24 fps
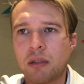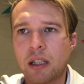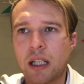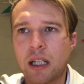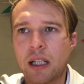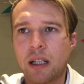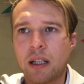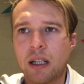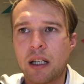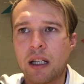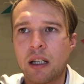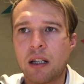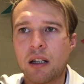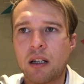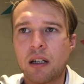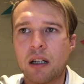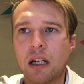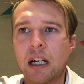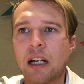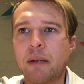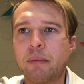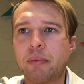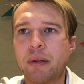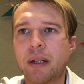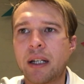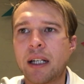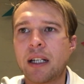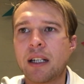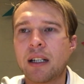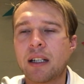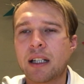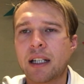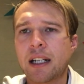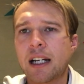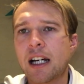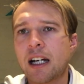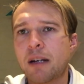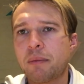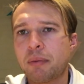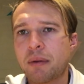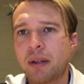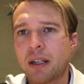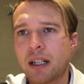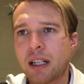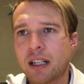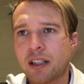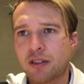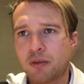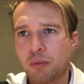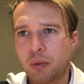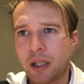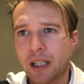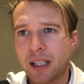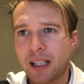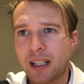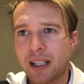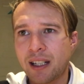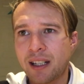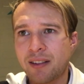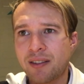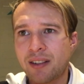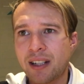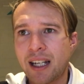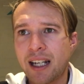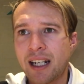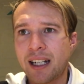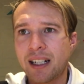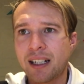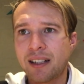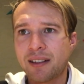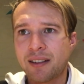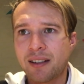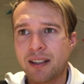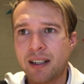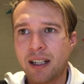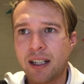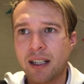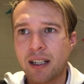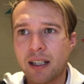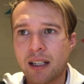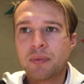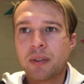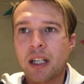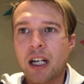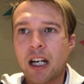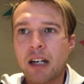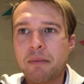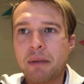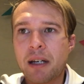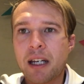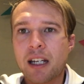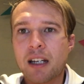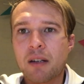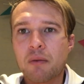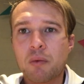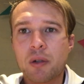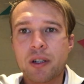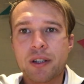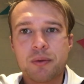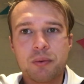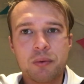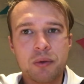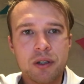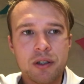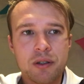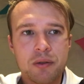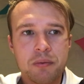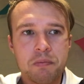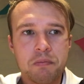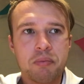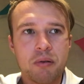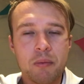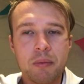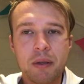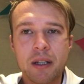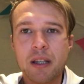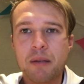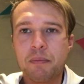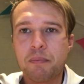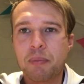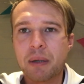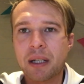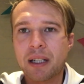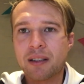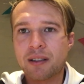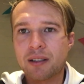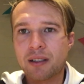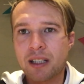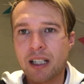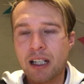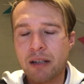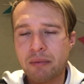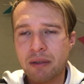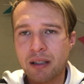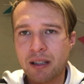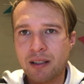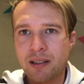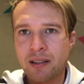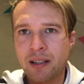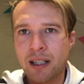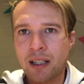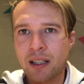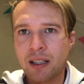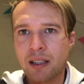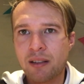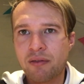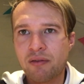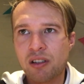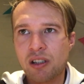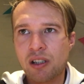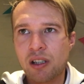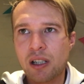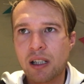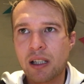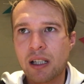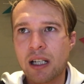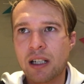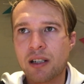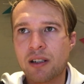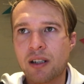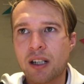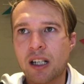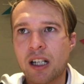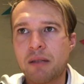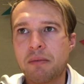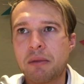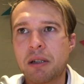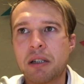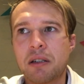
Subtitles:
And then I played in the cup the next week against NEC Nijmegen, which was probably the biggest club in the second division at that time.